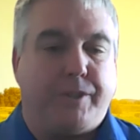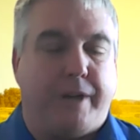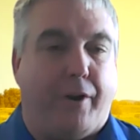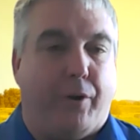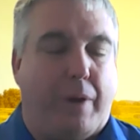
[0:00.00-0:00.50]

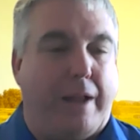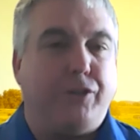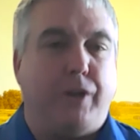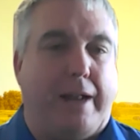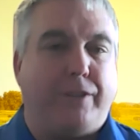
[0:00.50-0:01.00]
Senator Ron
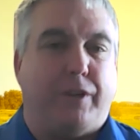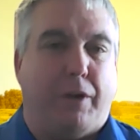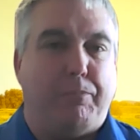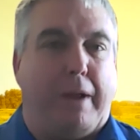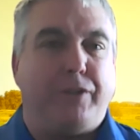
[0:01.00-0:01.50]
Johnson
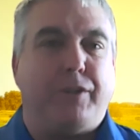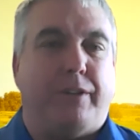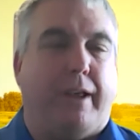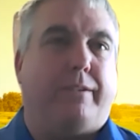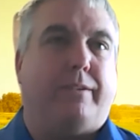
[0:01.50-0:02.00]
had
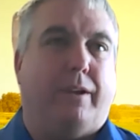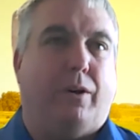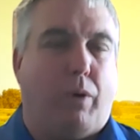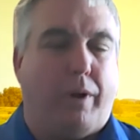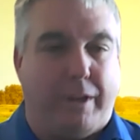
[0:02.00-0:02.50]
mentioned that
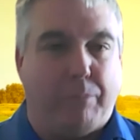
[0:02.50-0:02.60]
one of the